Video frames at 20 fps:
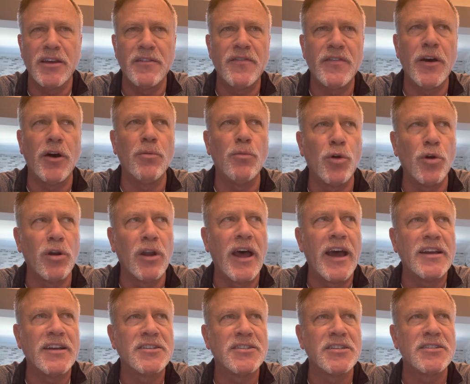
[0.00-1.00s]
It felt more
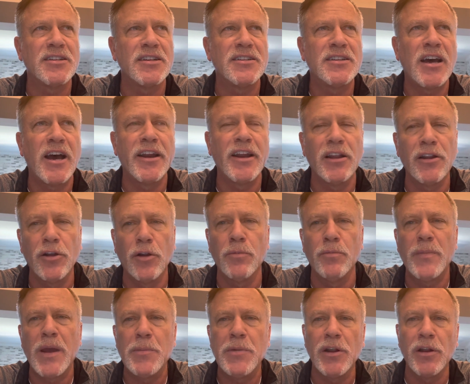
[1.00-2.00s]
like just a tiny little,
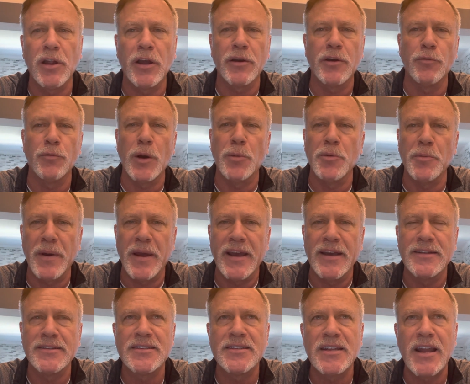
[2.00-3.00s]
maybe like a rubber
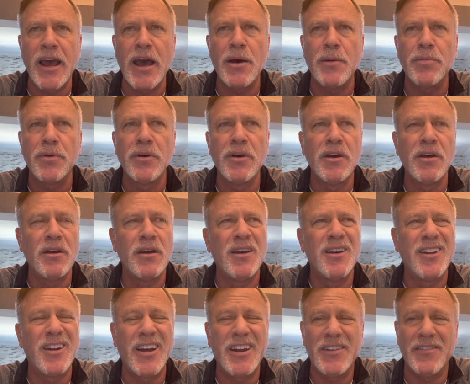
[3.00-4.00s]
band snap,
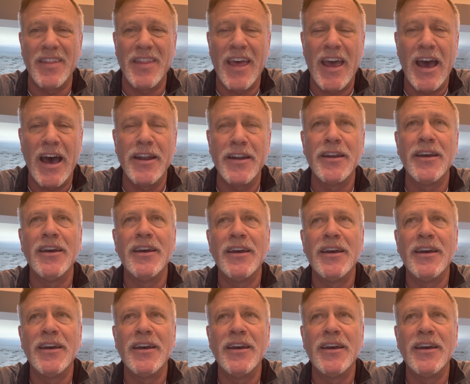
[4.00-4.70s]
not even that.